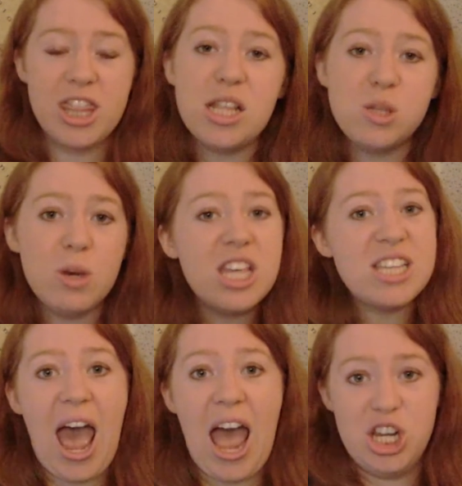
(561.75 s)
That's why there's
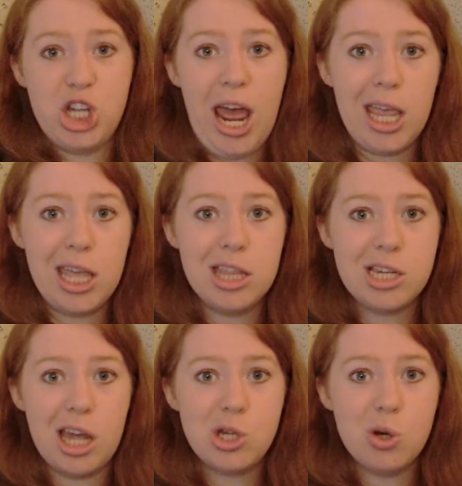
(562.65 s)
a hashtag in the
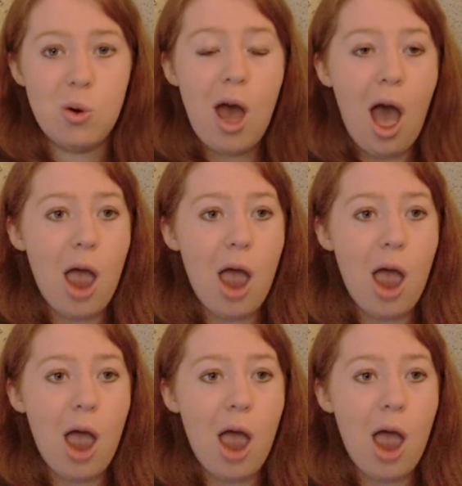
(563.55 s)
title.